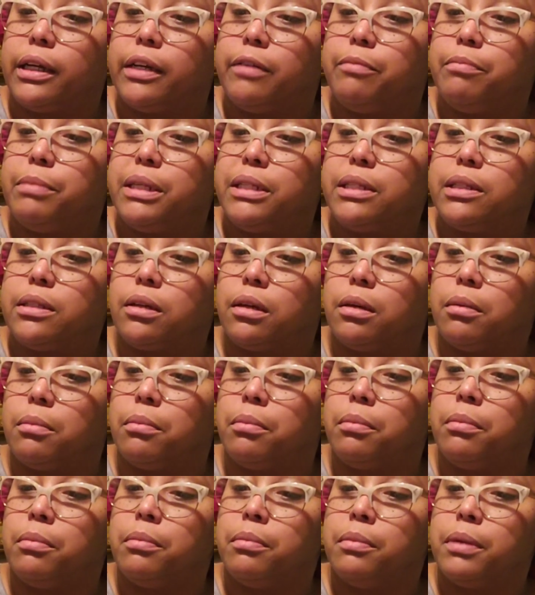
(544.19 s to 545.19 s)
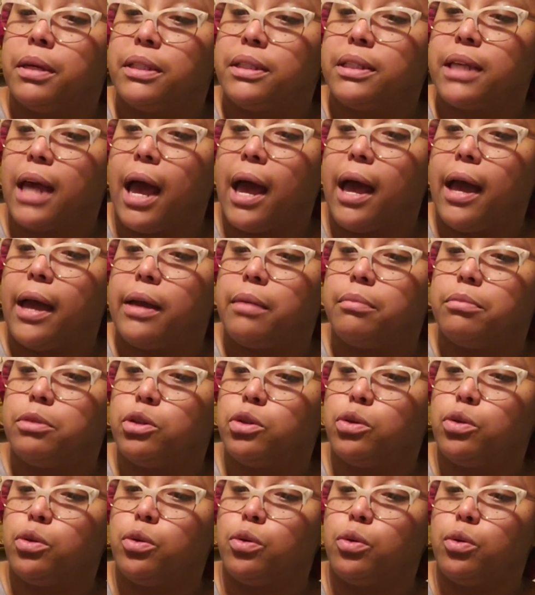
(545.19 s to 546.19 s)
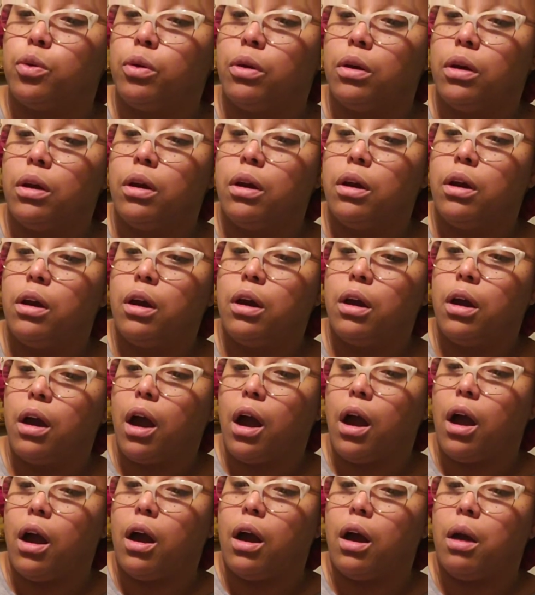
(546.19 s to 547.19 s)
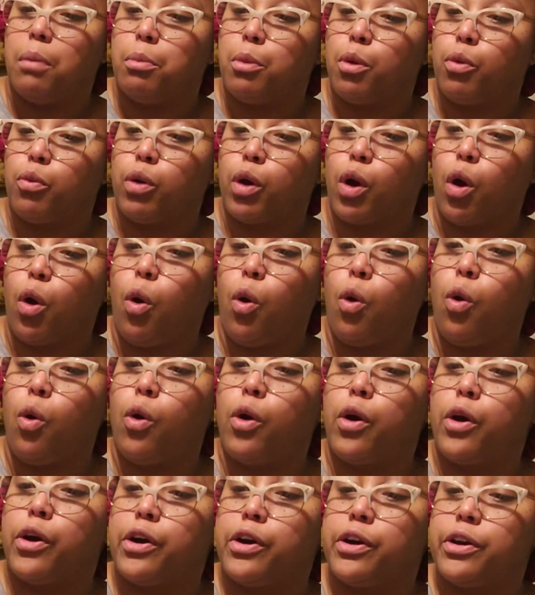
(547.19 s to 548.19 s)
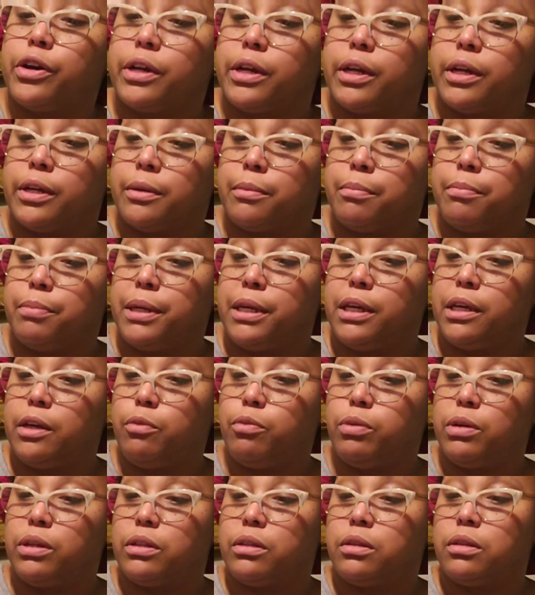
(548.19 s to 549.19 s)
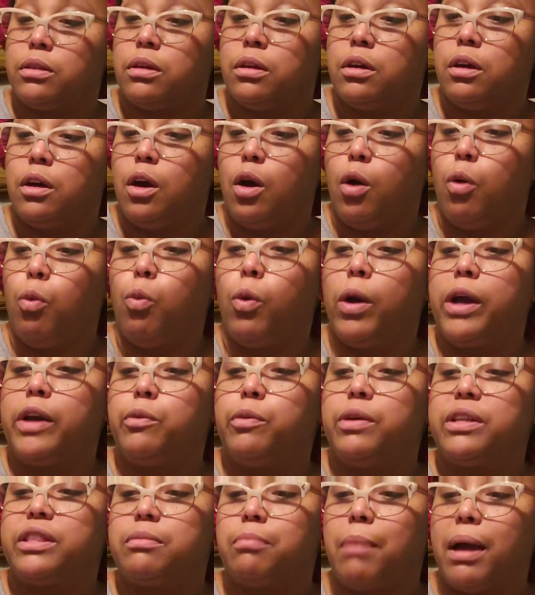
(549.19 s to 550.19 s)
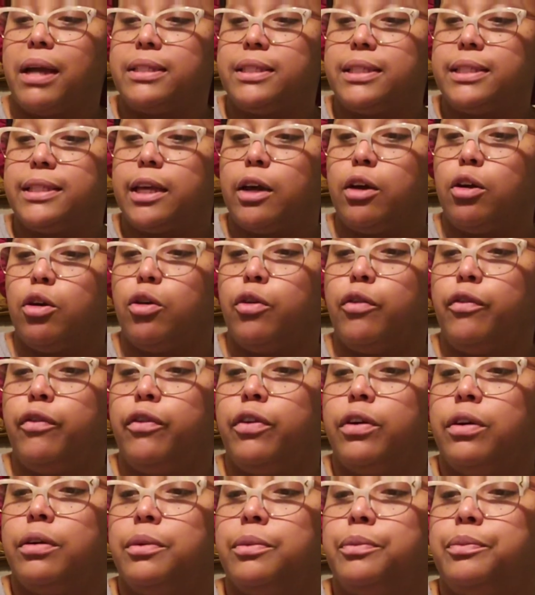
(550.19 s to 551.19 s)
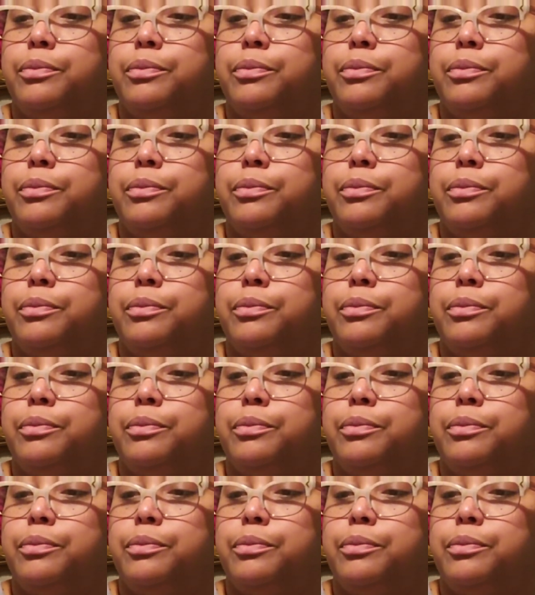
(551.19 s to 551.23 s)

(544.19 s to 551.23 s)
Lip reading: Give me some time to record and be with myself.